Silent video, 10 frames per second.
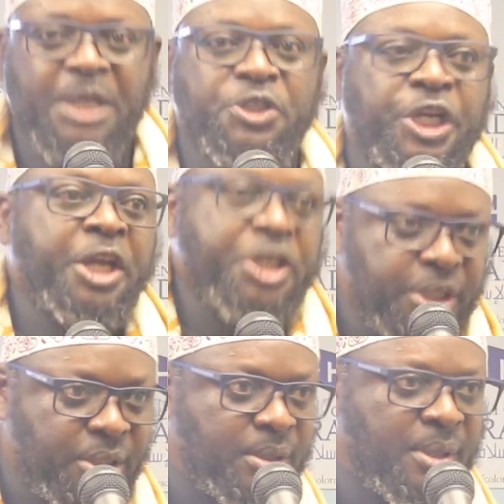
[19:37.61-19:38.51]
that
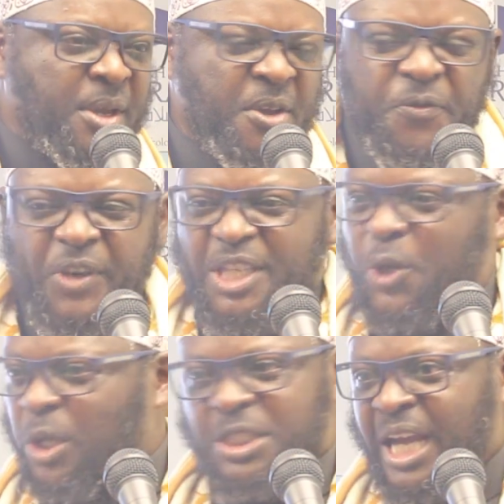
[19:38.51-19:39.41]
journey.
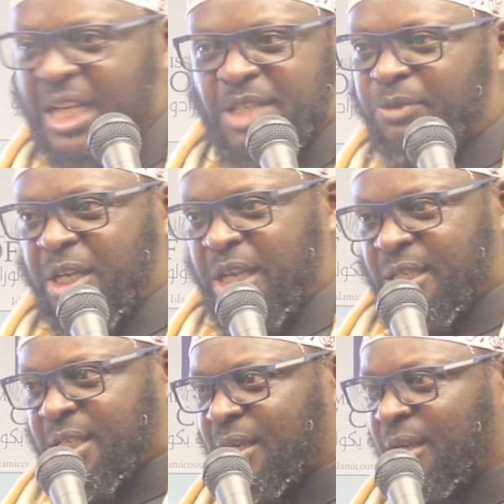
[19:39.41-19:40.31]
Physical journey is very
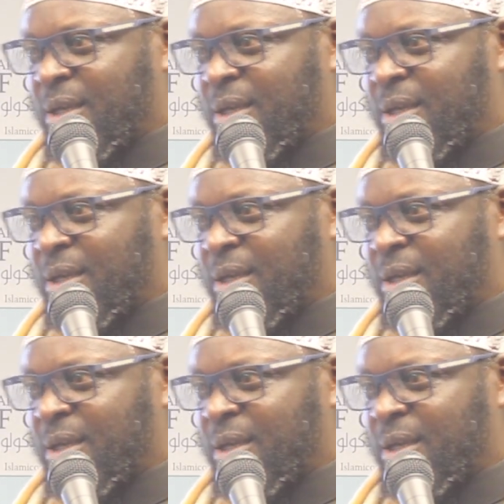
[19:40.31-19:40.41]
easy.